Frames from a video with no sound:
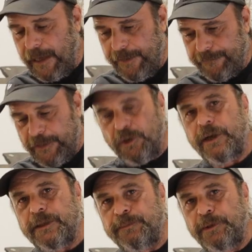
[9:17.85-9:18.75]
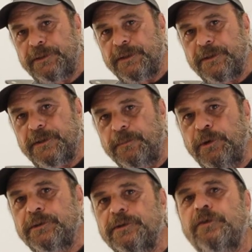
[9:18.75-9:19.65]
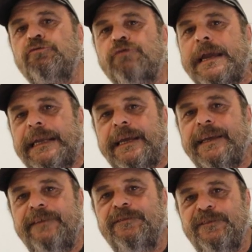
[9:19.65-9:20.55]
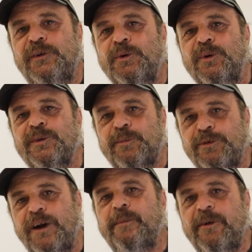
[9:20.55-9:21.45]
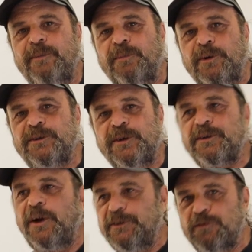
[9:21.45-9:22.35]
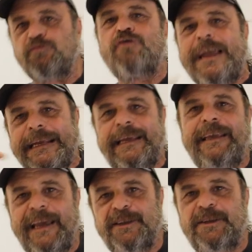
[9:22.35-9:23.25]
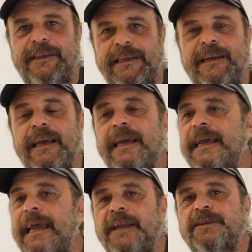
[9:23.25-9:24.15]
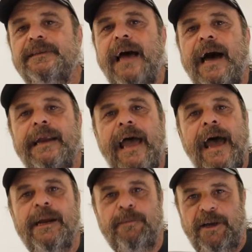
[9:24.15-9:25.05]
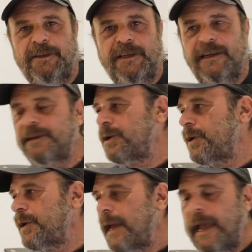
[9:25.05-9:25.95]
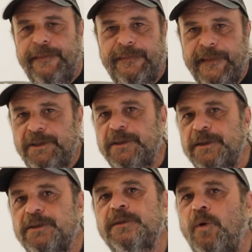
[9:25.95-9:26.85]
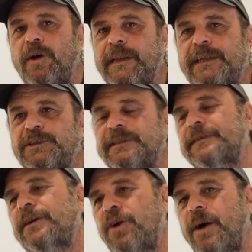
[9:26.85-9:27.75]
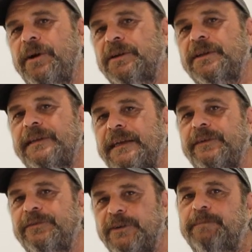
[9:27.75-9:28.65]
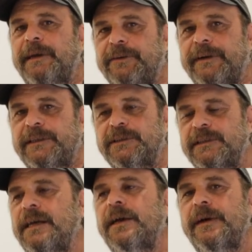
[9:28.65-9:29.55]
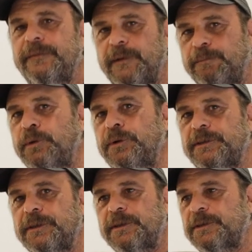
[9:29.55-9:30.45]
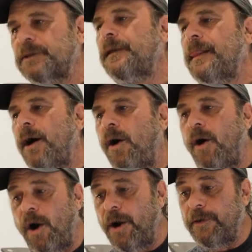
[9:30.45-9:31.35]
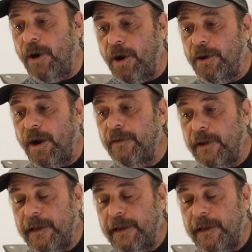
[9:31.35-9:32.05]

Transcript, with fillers: if you look at the boosters, the boosters are raining fuel. The primary boosters are just raining gasoline. It's not atomizing it. This is a small engine. The carburetor is intended for a bigger engine. The boosters are, are